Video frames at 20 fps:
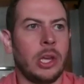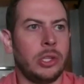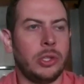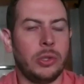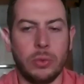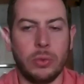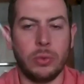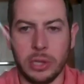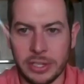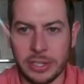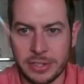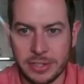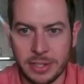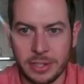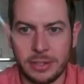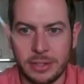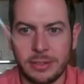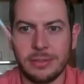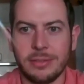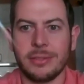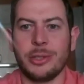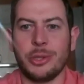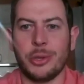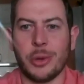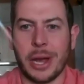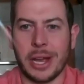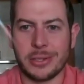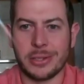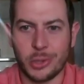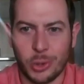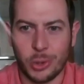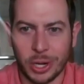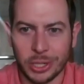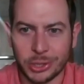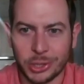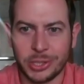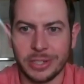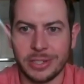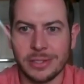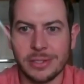You listen, you ask
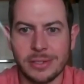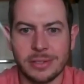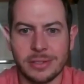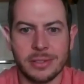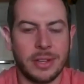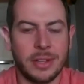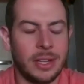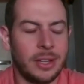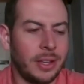questions,